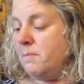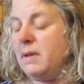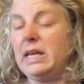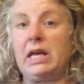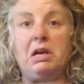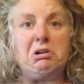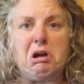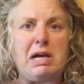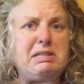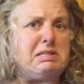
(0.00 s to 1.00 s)
meaning
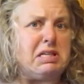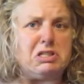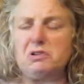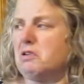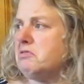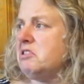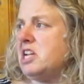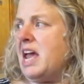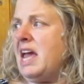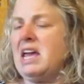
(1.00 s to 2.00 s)
cross-stitch,
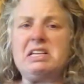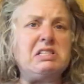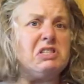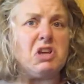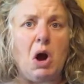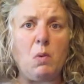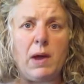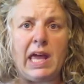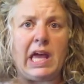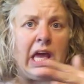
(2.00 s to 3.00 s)
crochet,
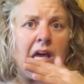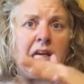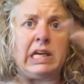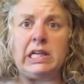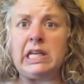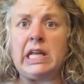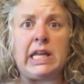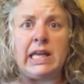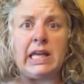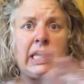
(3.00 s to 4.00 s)
sewing,
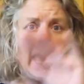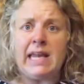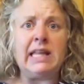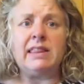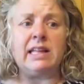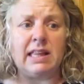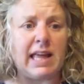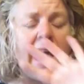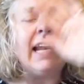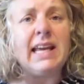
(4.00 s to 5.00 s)
knitting,
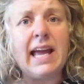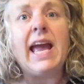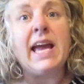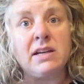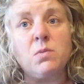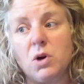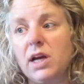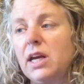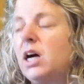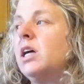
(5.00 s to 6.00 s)
anything, any
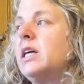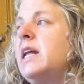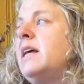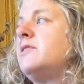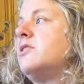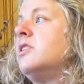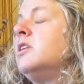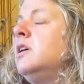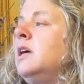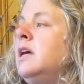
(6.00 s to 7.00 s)
handwork at all can enter.